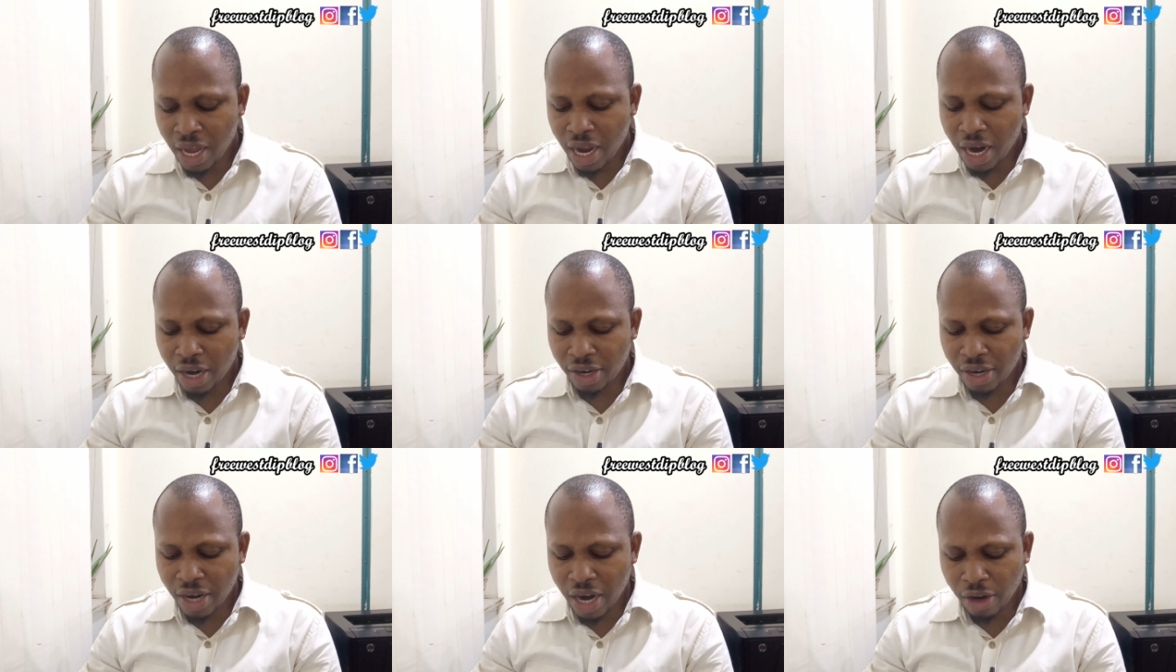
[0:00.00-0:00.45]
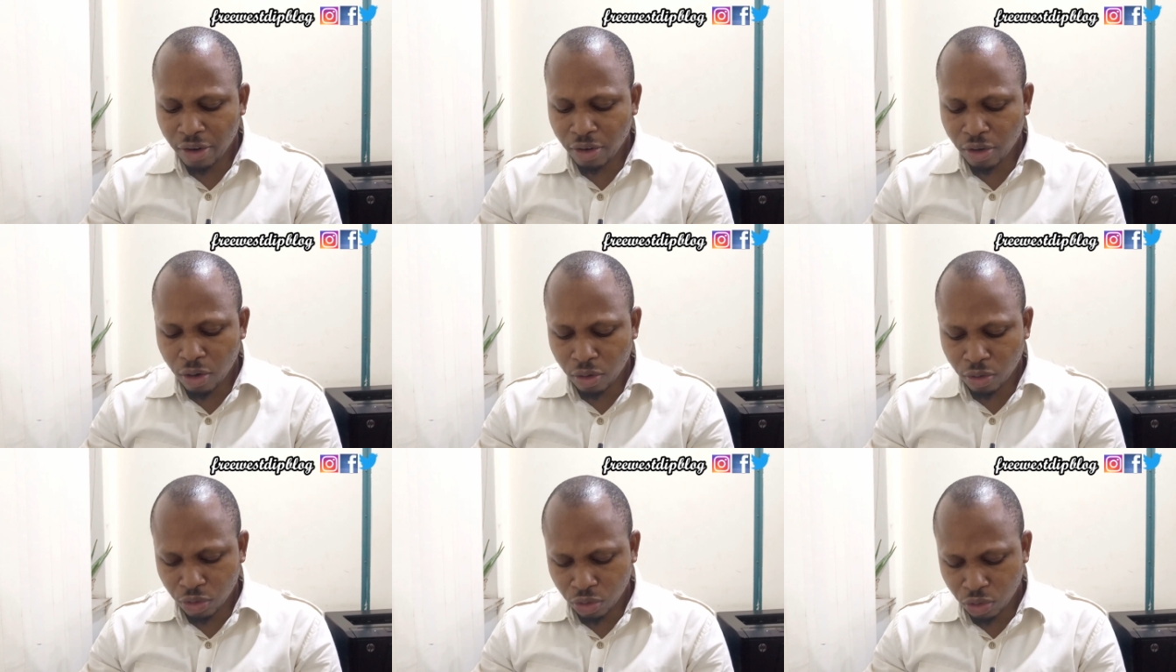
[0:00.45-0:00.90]
around
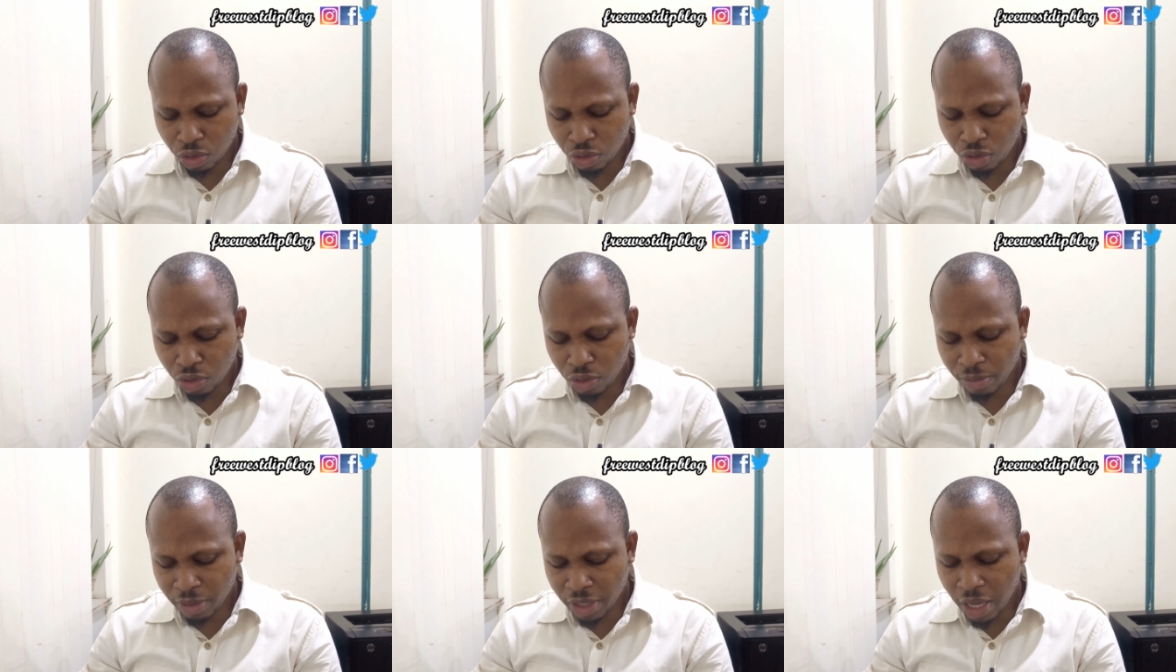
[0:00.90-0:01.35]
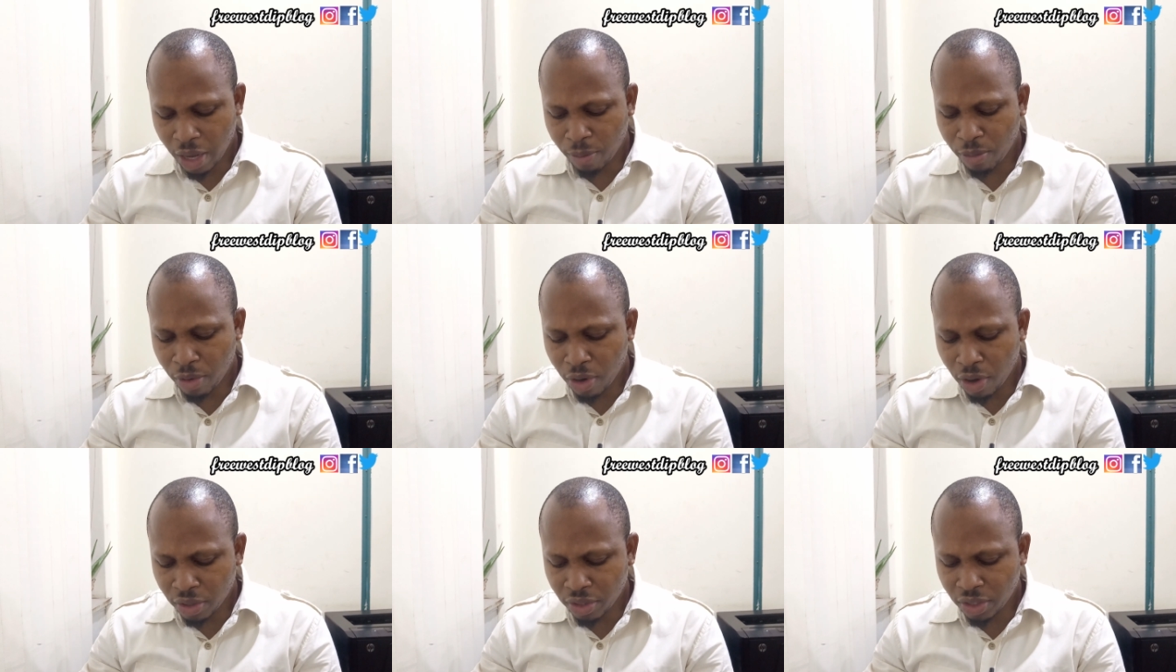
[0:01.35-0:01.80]
on social media.
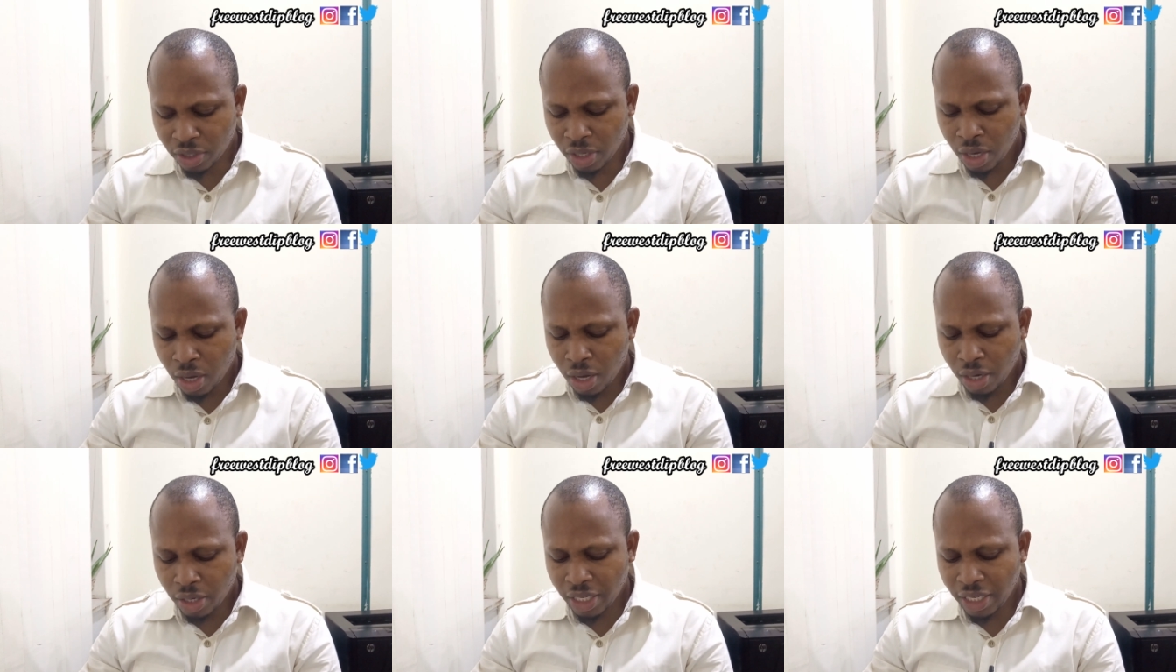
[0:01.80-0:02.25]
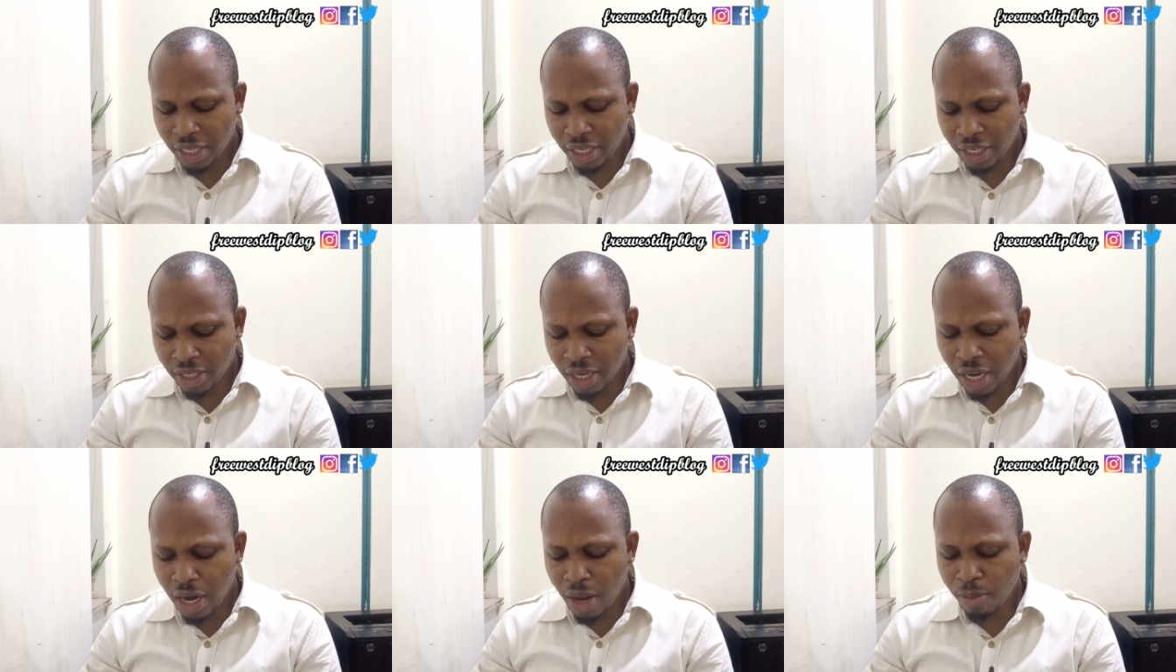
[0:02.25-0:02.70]
But the
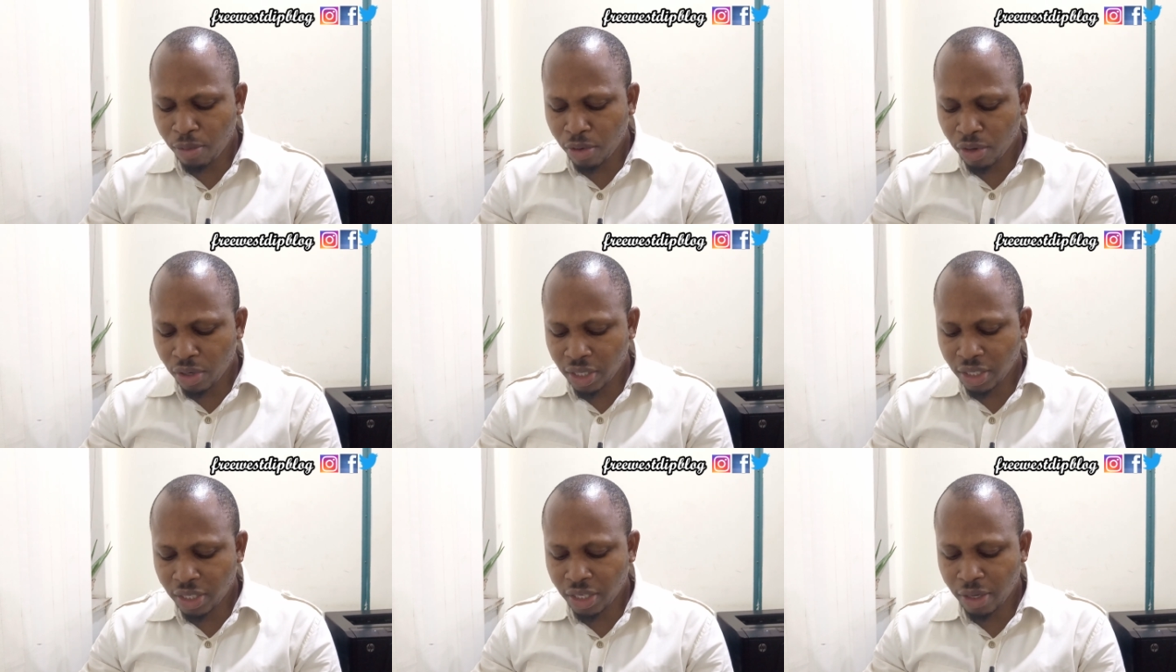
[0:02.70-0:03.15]
Italian police,